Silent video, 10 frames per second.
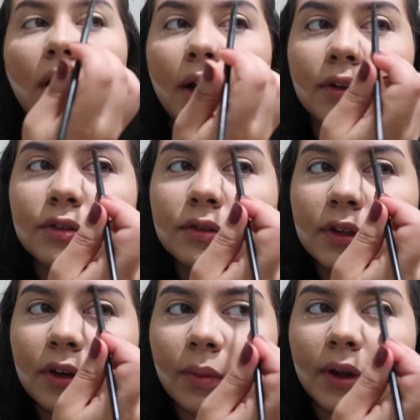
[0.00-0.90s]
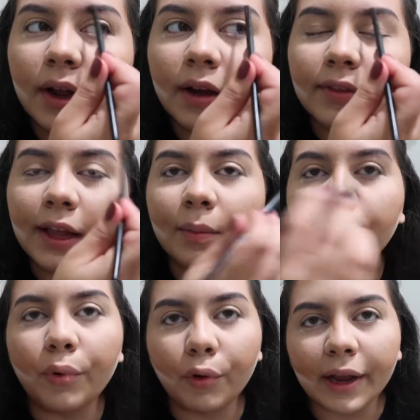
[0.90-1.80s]
I also didn't want to have
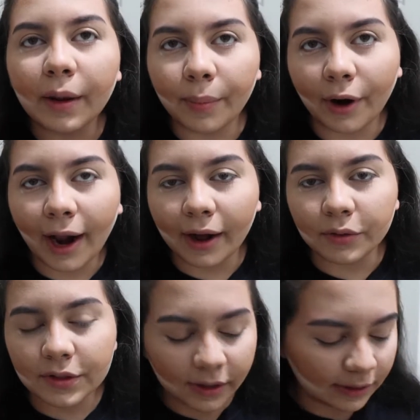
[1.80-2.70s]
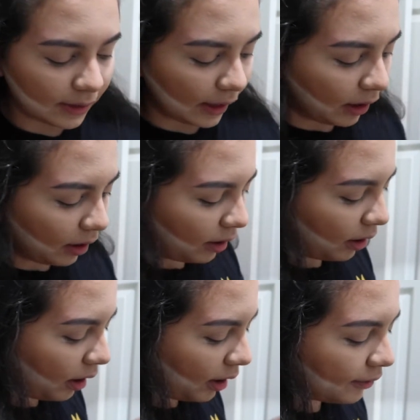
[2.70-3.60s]
like brick brows because like
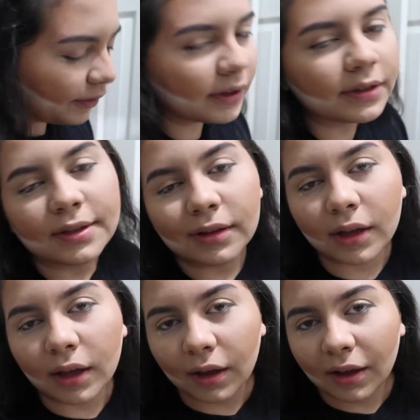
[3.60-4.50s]
obviously,